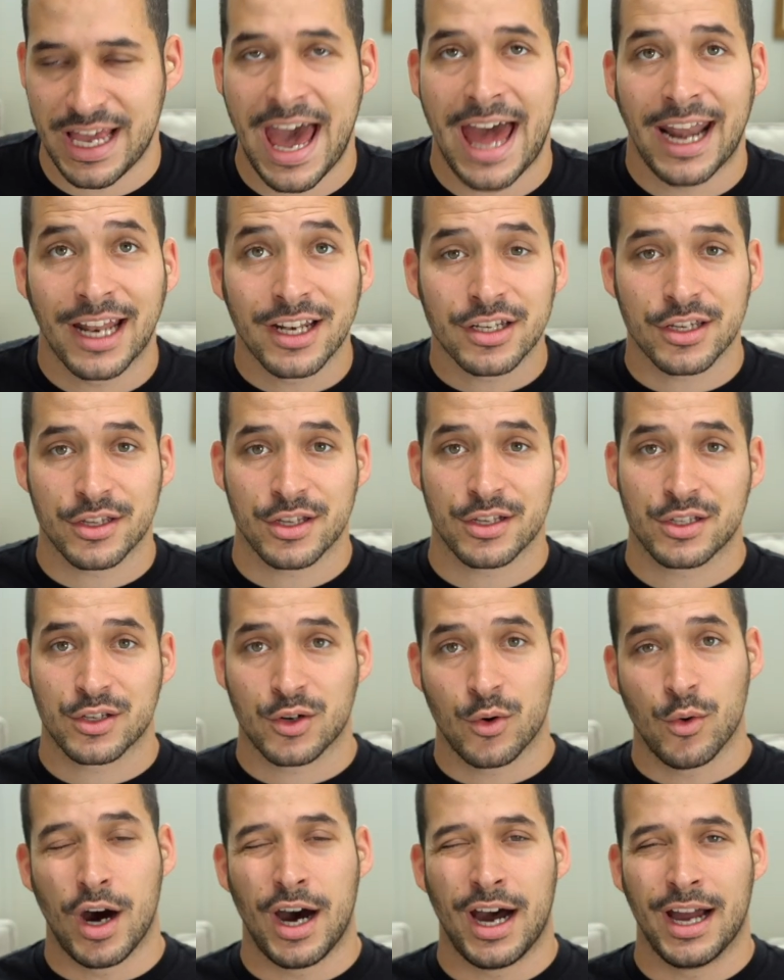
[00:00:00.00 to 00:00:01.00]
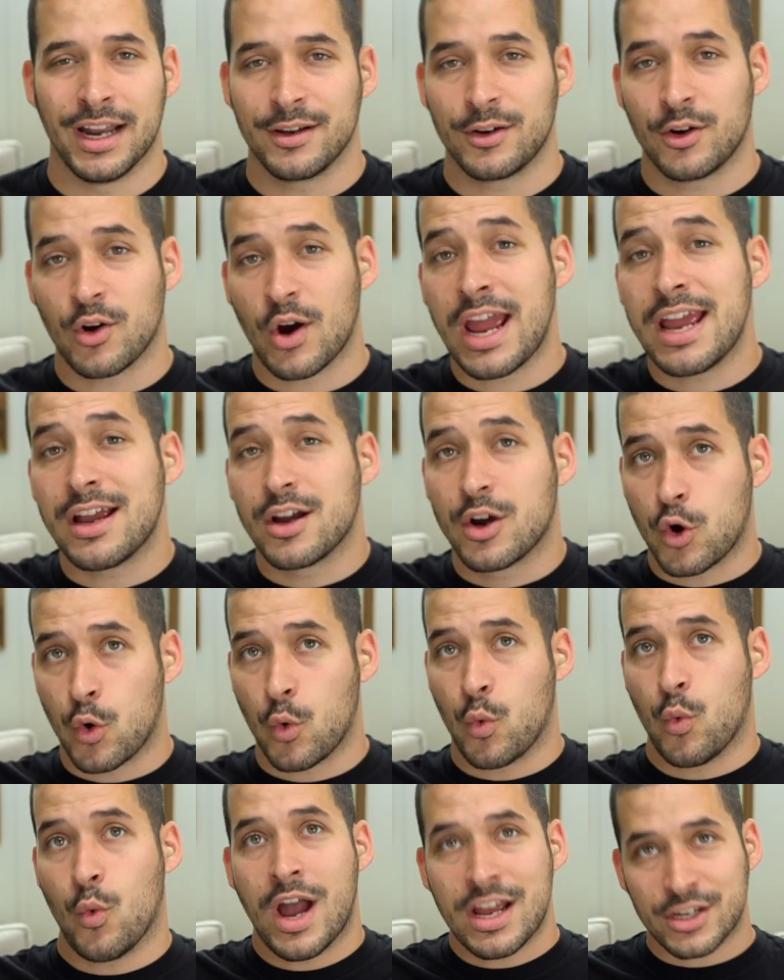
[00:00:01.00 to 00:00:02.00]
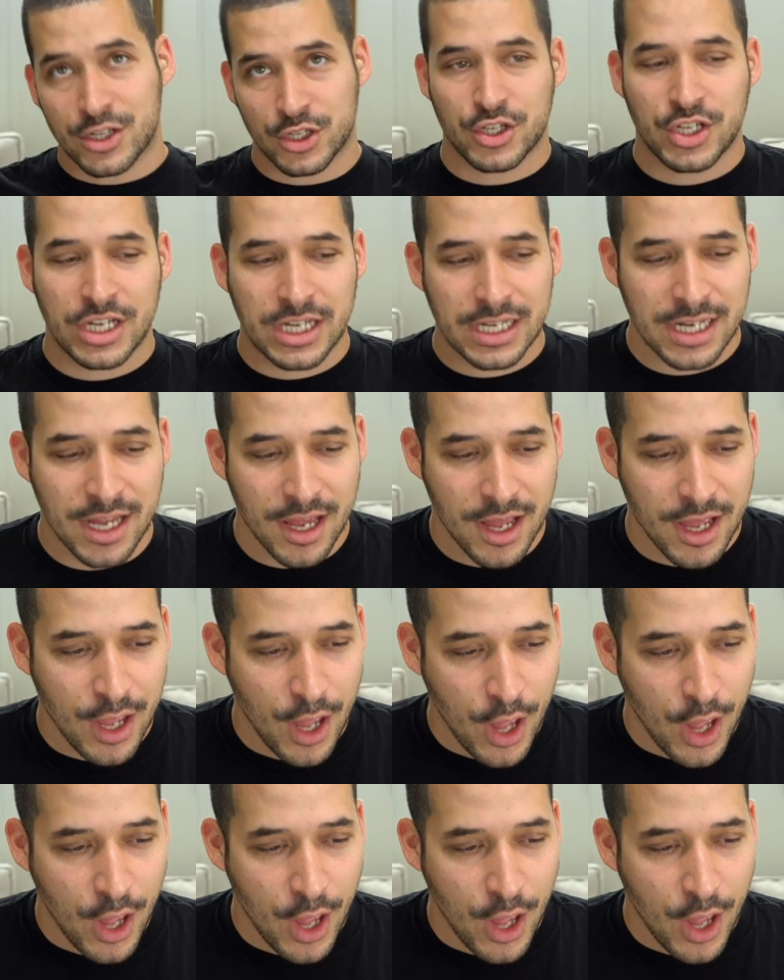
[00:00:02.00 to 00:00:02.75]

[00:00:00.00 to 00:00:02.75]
added to the squad? Great question.